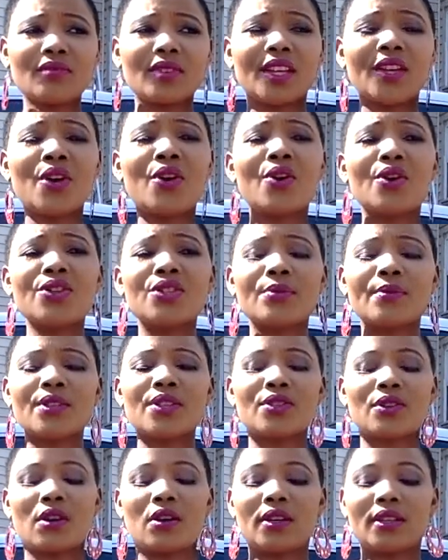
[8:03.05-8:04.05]
it hurts me
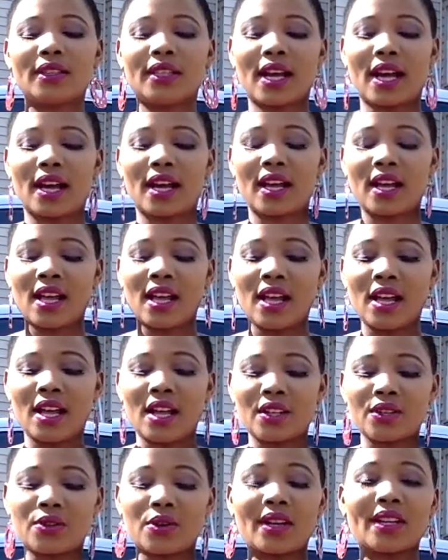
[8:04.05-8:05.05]
to hear
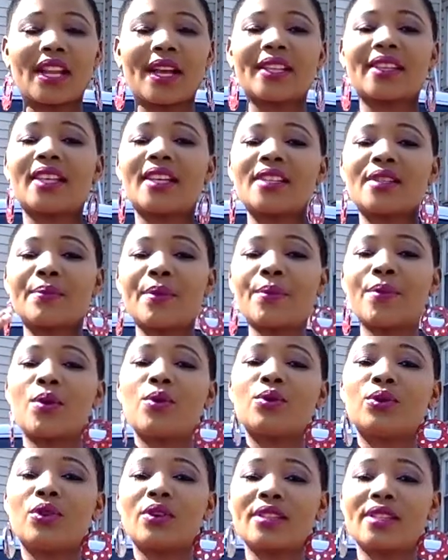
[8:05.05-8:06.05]
that there's
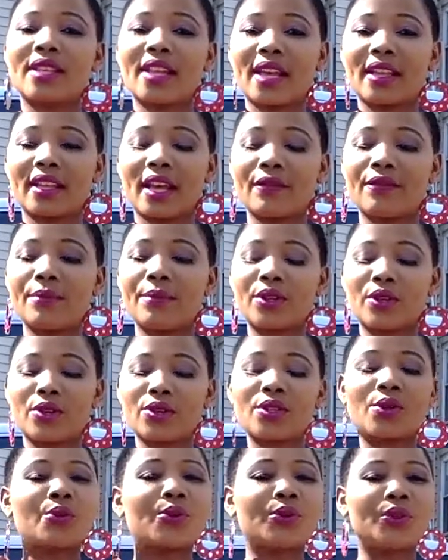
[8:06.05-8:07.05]
people who lost their life
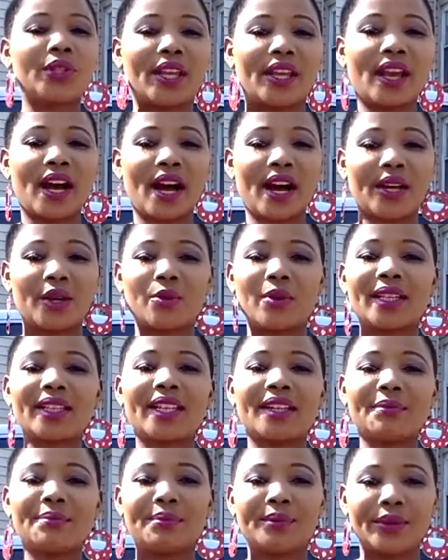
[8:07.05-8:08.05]
because of who they are and what
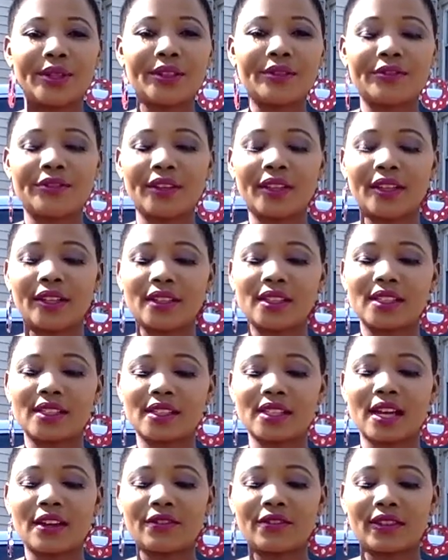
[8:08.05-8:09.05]
they breathe in and
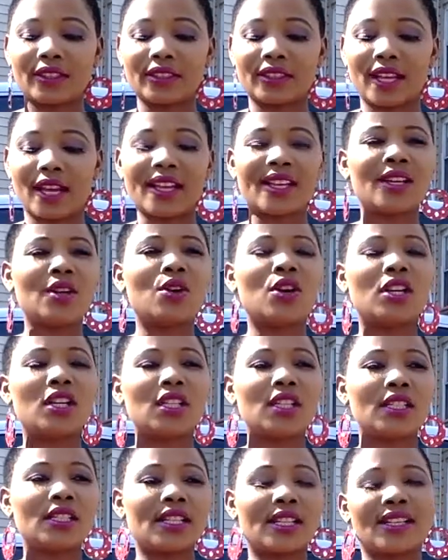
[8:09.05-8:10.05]
stuff like that. It
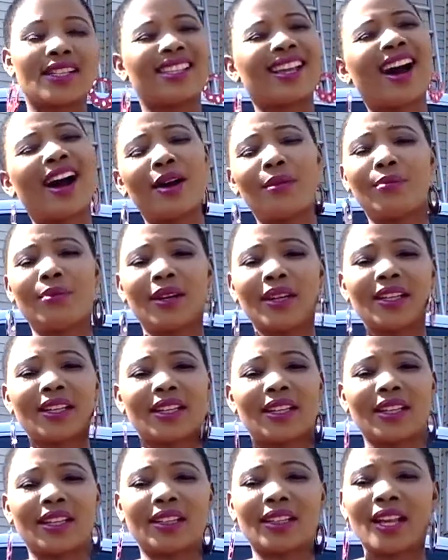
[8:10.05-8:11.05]
hurts and it's
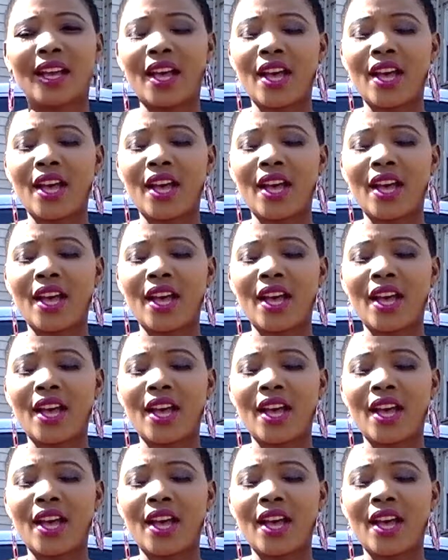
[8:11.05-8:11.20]
heartbreaking.